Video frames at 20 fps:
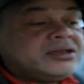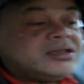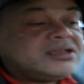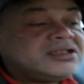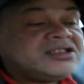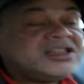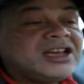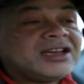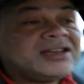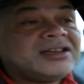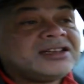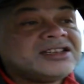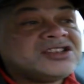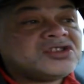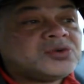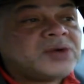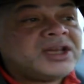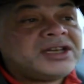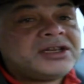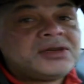This jacket
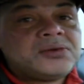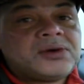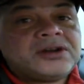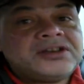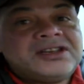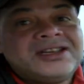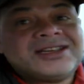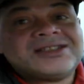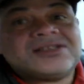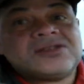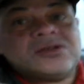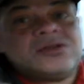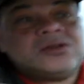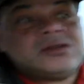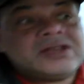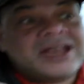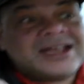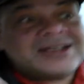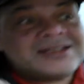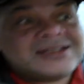is 21 years
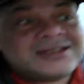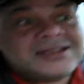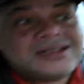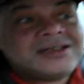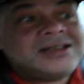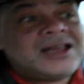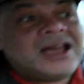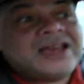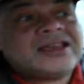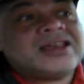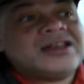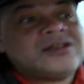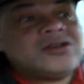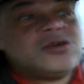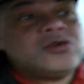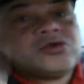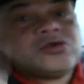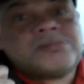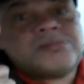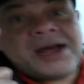old and still I can
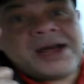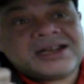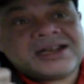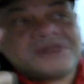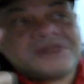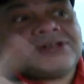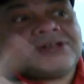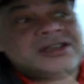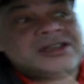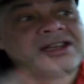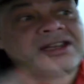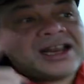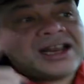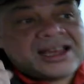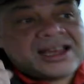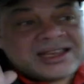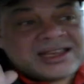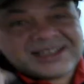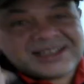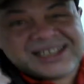go to party with it
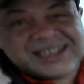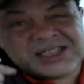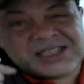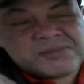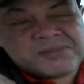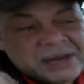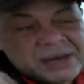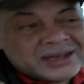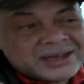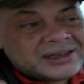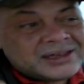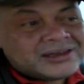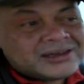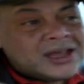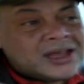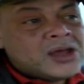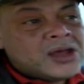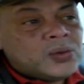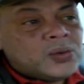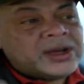and I get respected
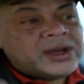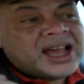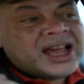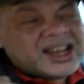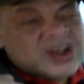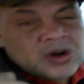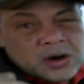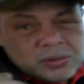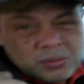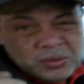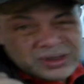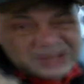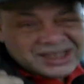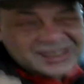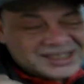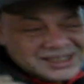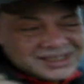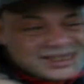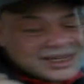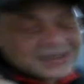when I come with
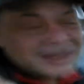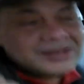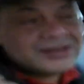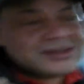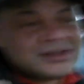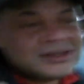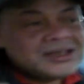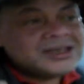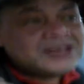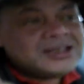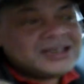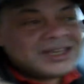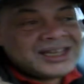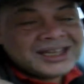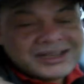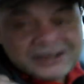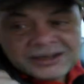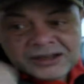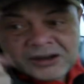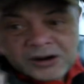this jacket
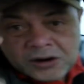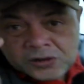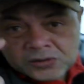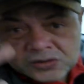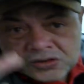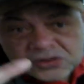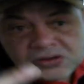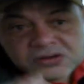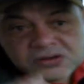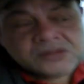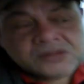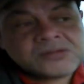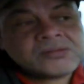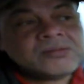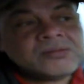in the house.